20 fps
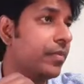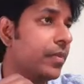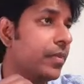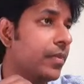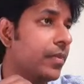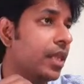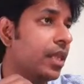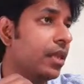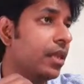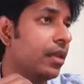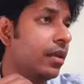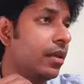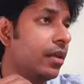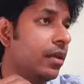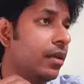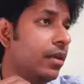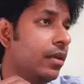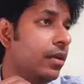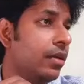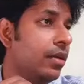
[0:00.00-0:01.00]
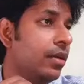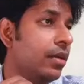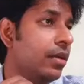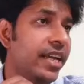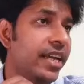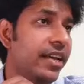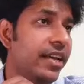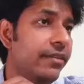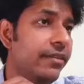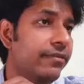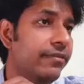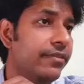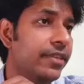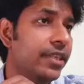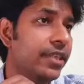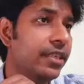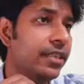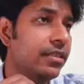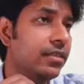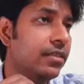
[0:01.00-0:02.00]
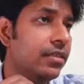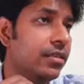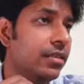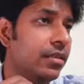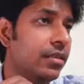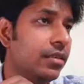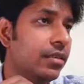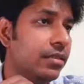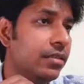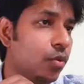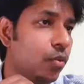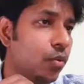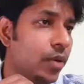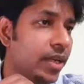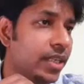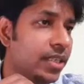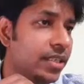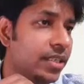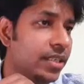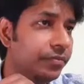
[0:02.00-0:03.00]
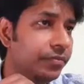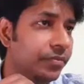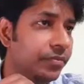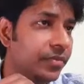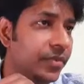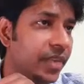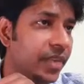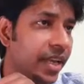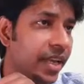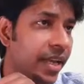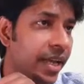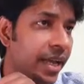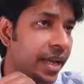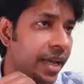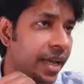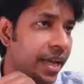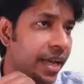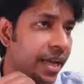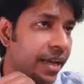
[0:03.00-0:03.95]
So they have this. So once you have this